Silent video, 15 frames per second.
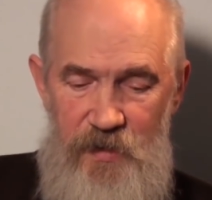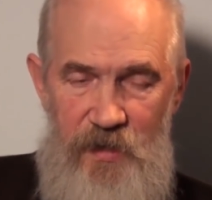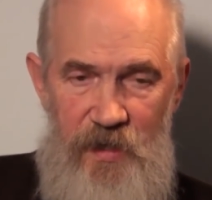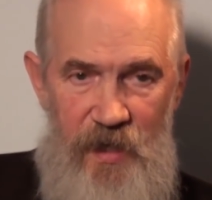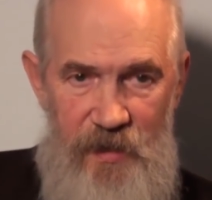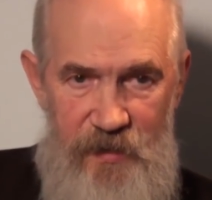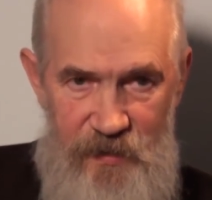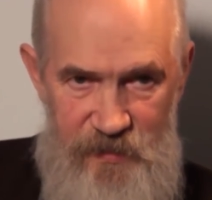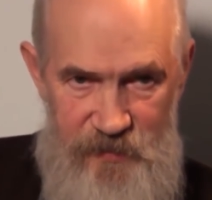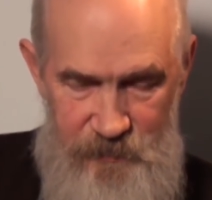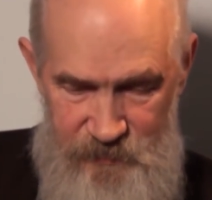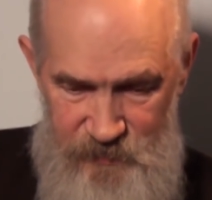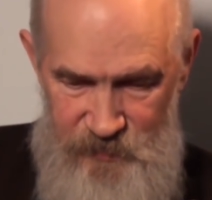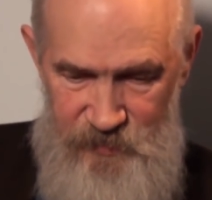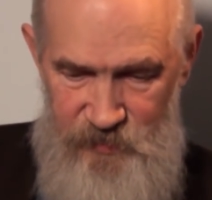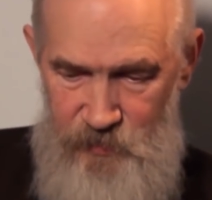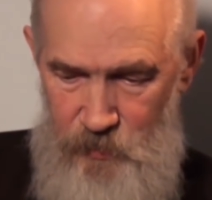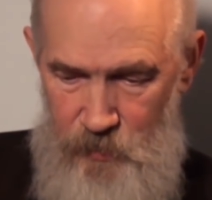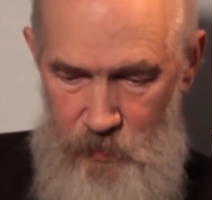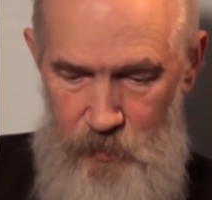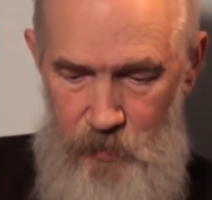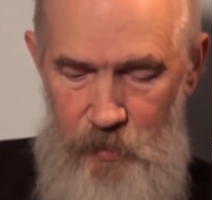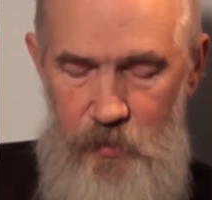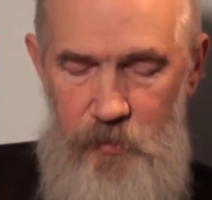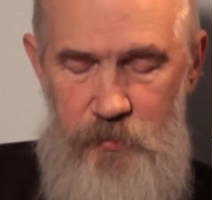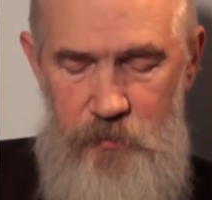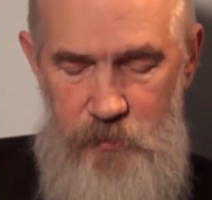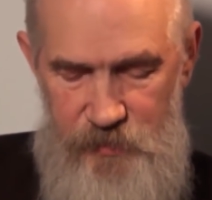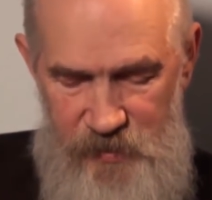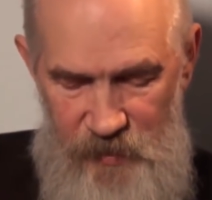It became clear to me that
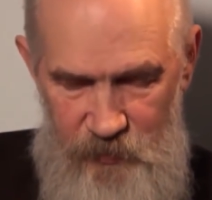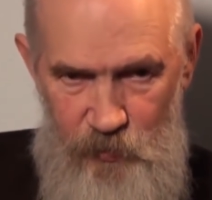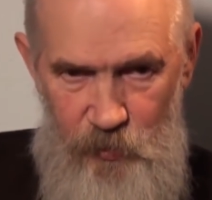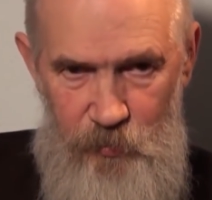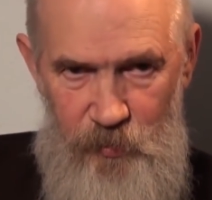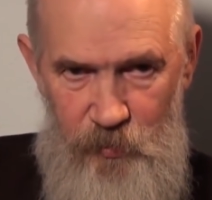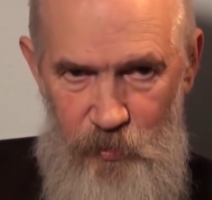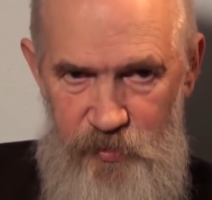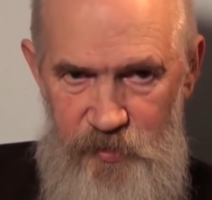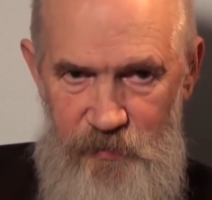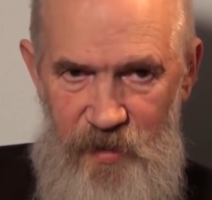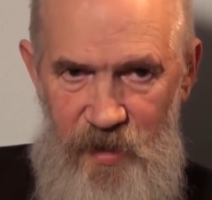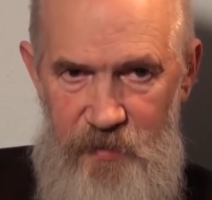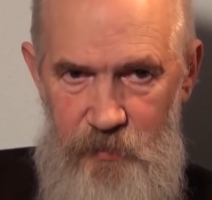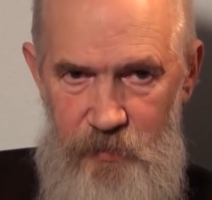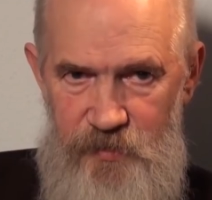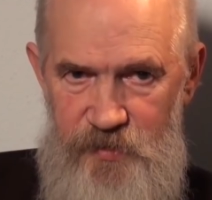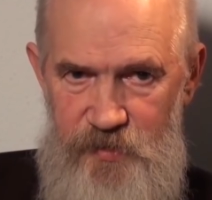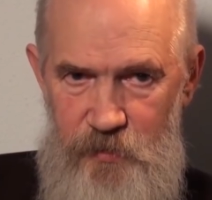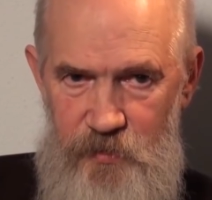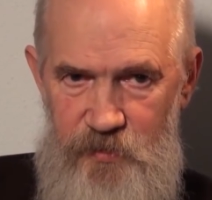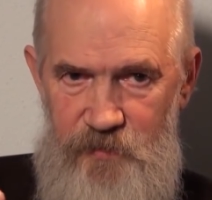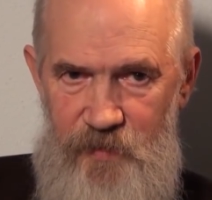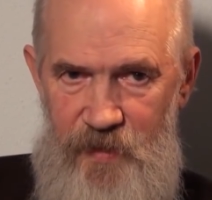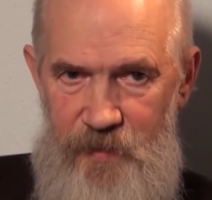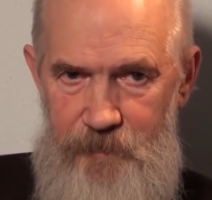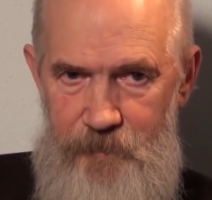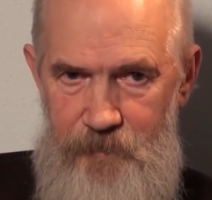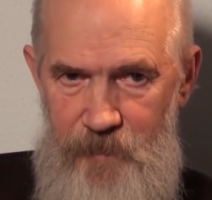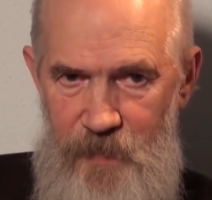diatoms absorb CO2.
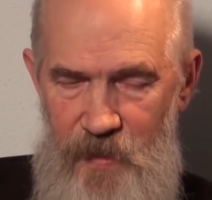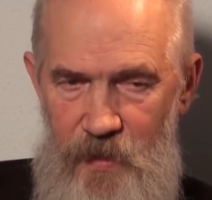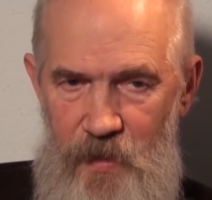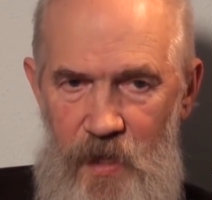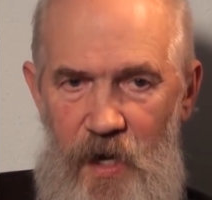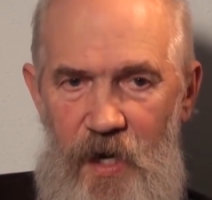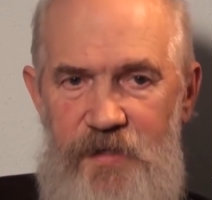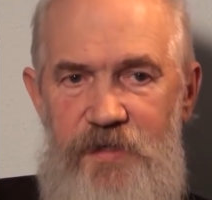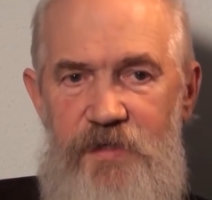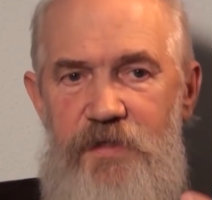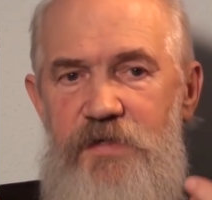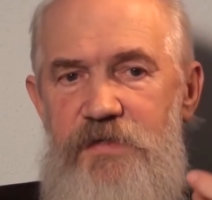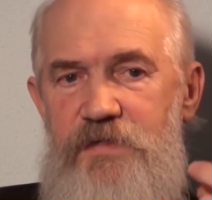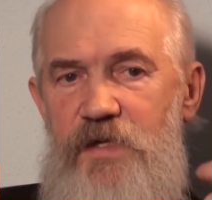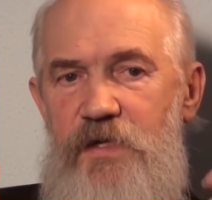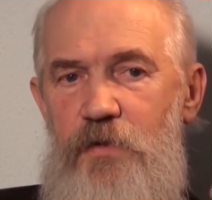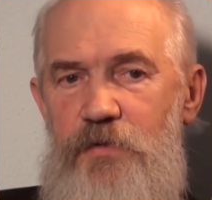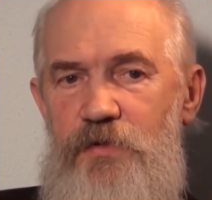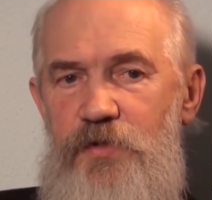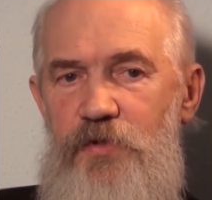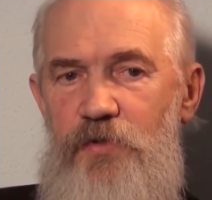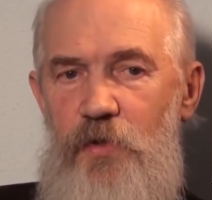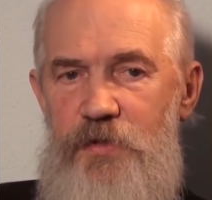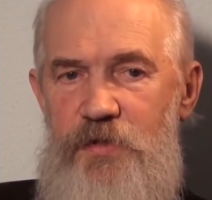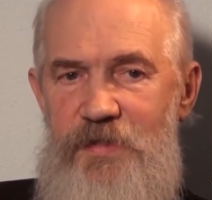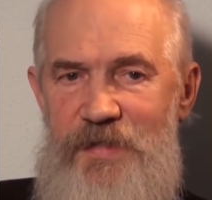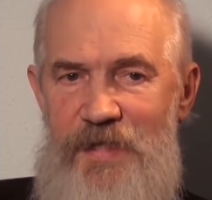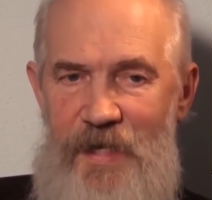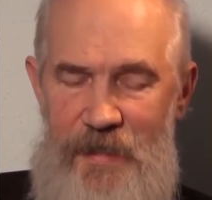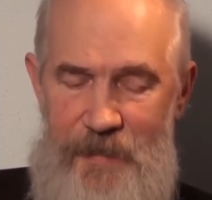Some oxygen
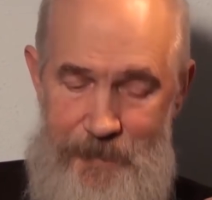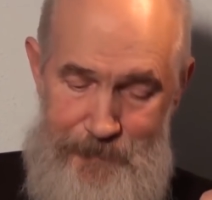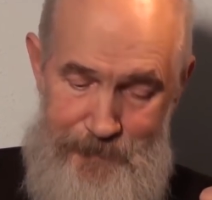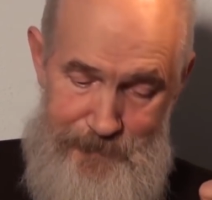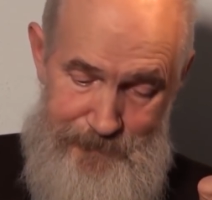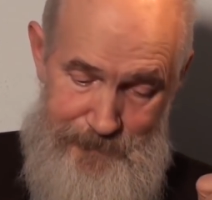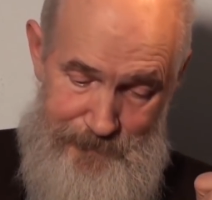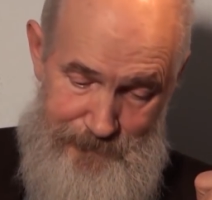goes for